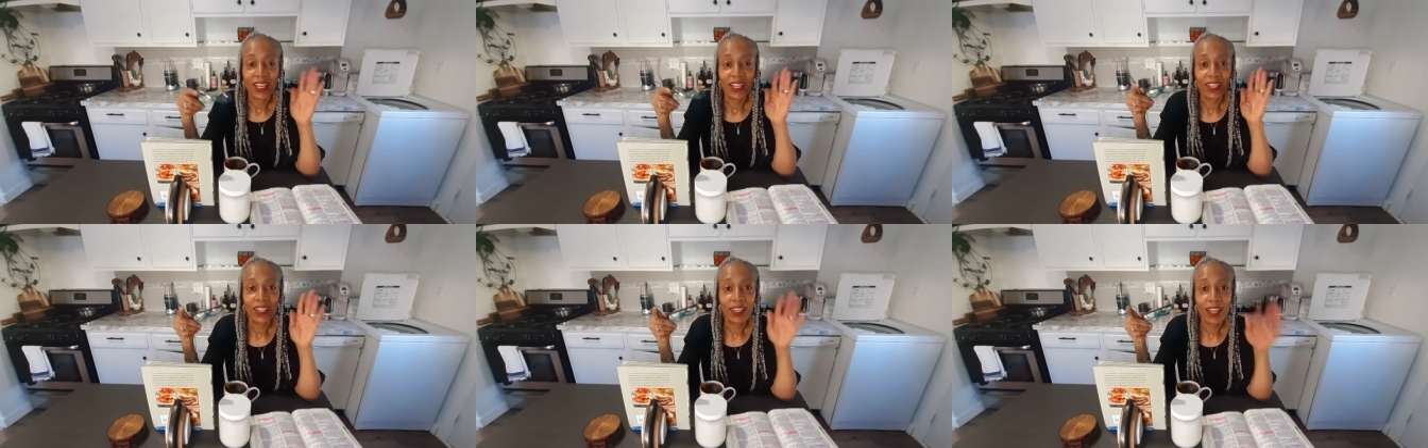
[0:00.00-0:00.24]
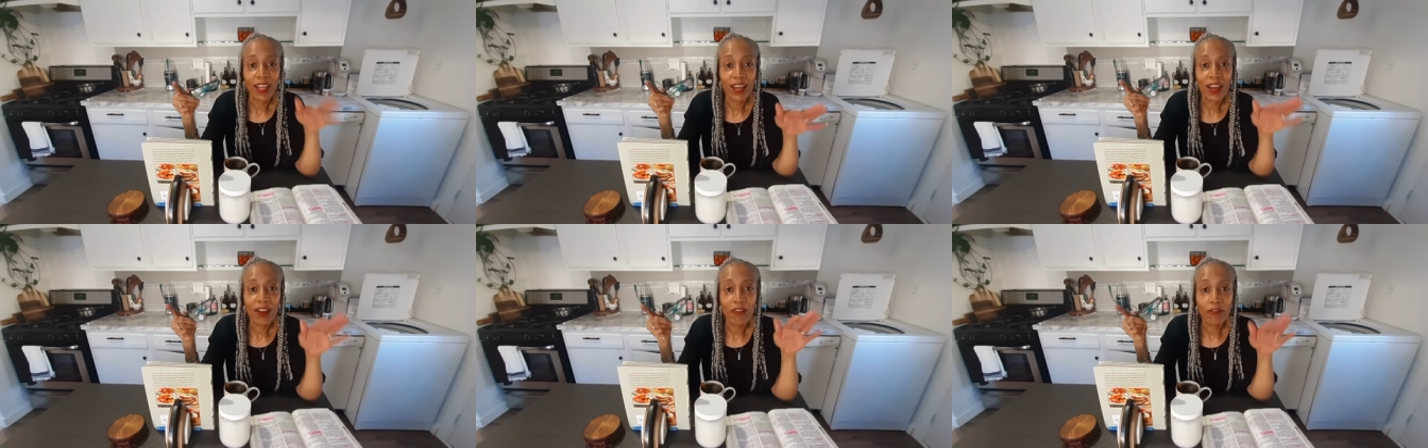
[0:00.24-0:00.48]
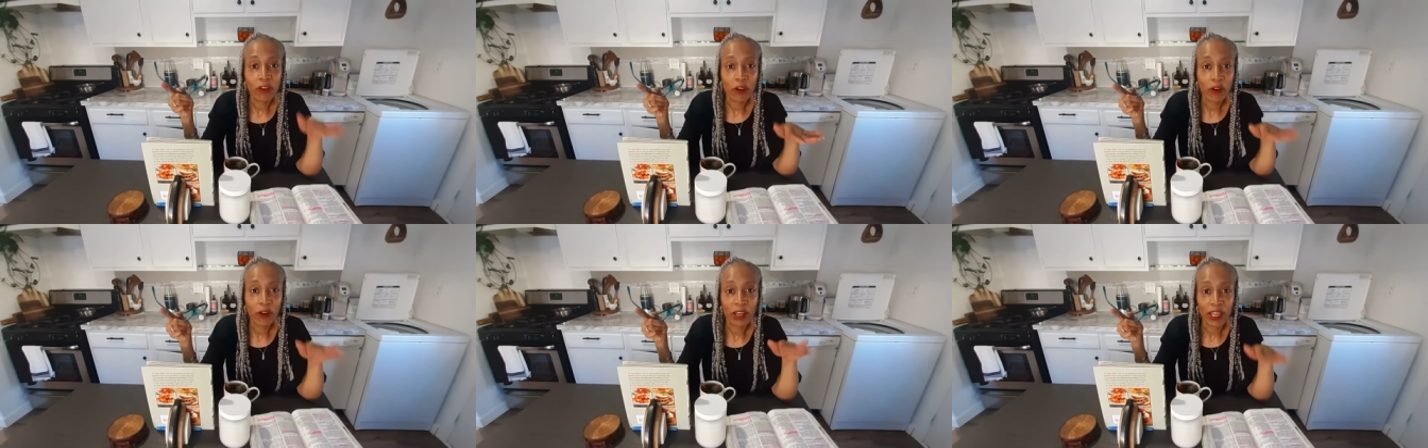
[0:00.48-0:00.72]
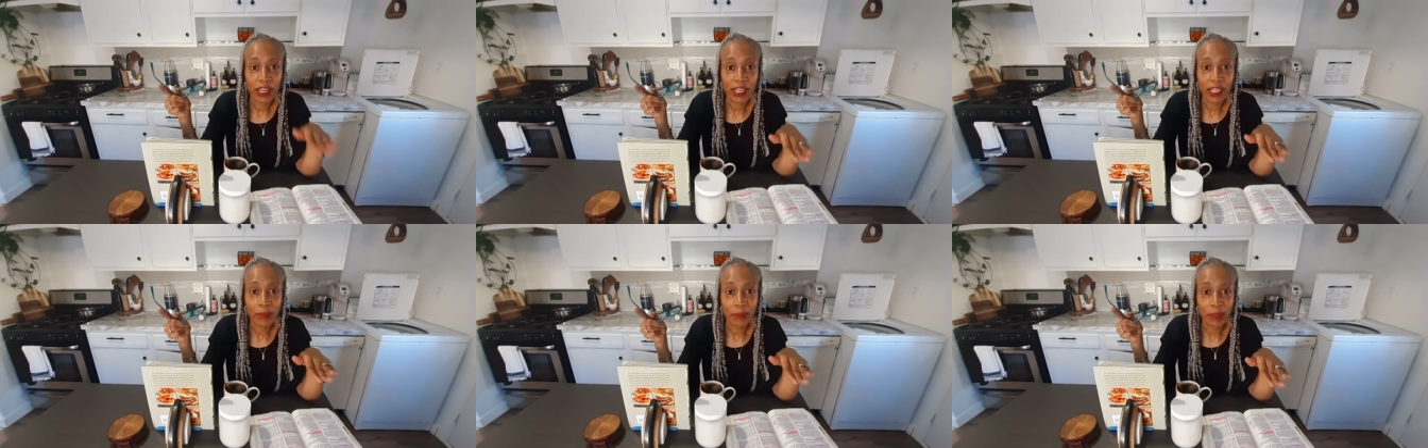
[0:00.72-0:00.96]
Love
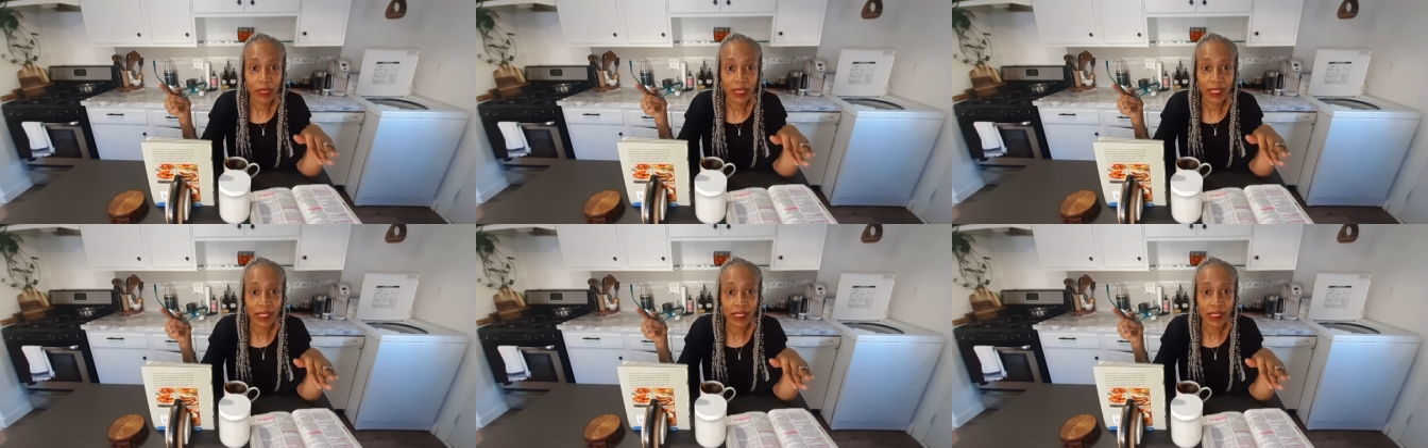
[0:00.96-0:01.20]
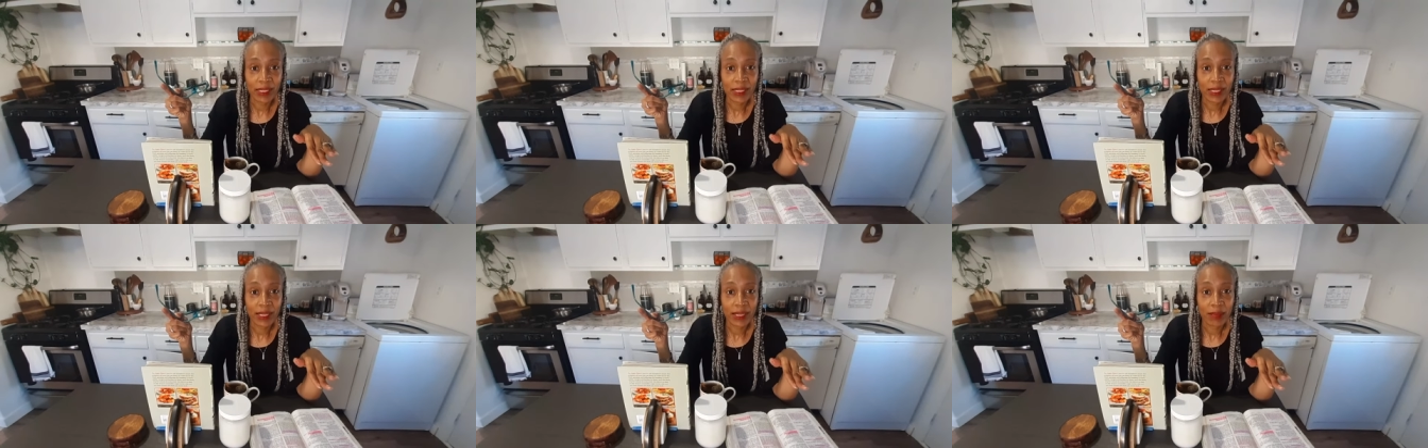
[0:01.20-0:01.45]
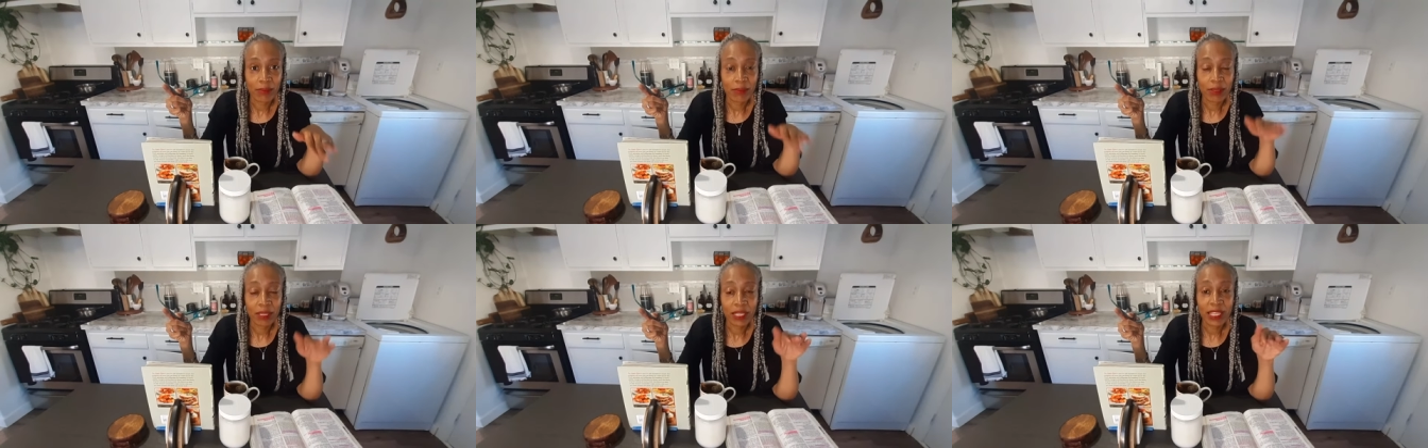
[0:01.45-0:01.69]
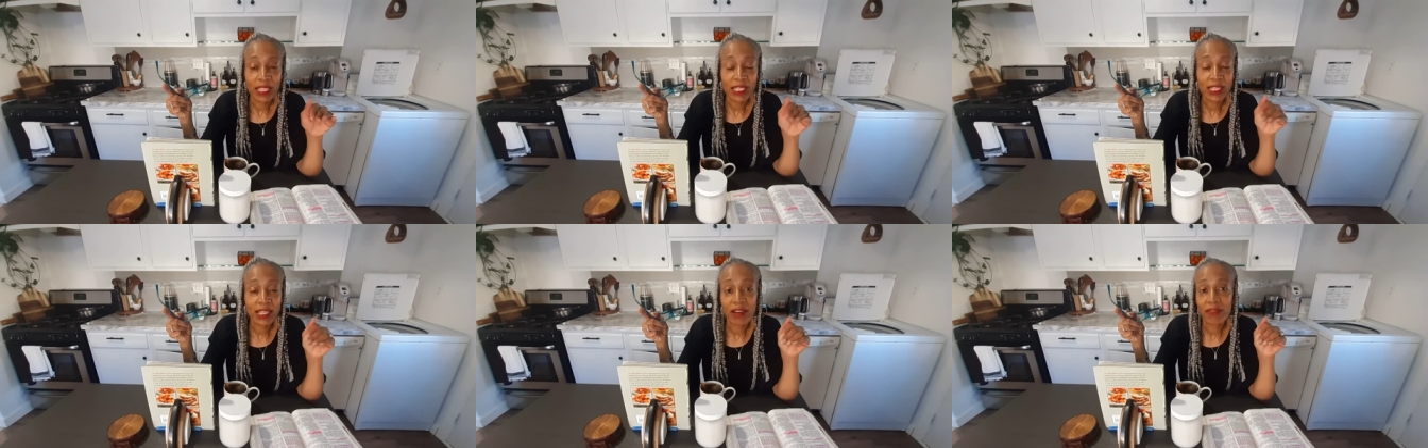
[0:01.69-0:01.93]
your enemies.
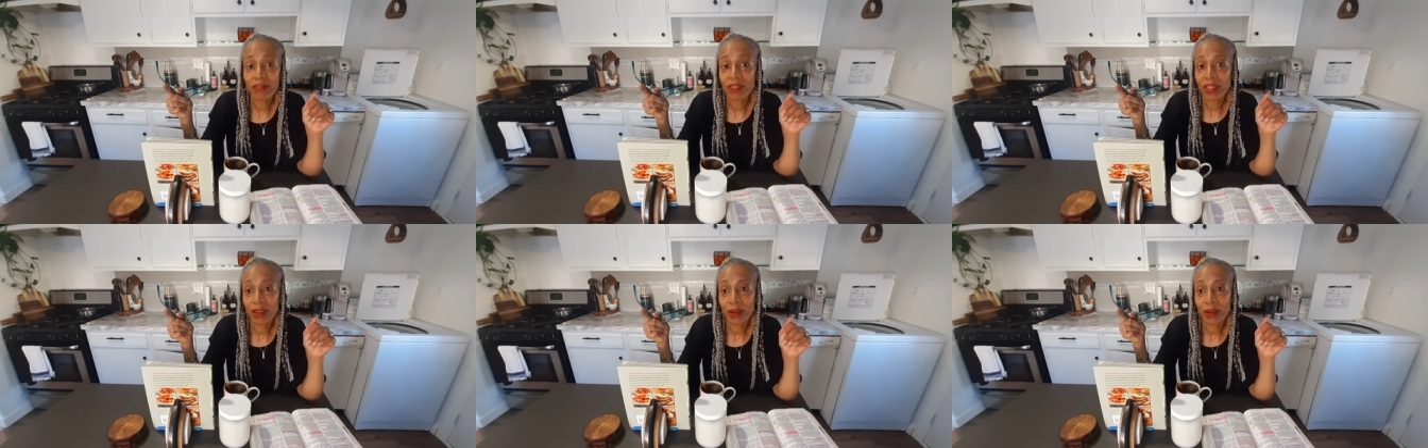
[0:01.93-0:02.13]
Please love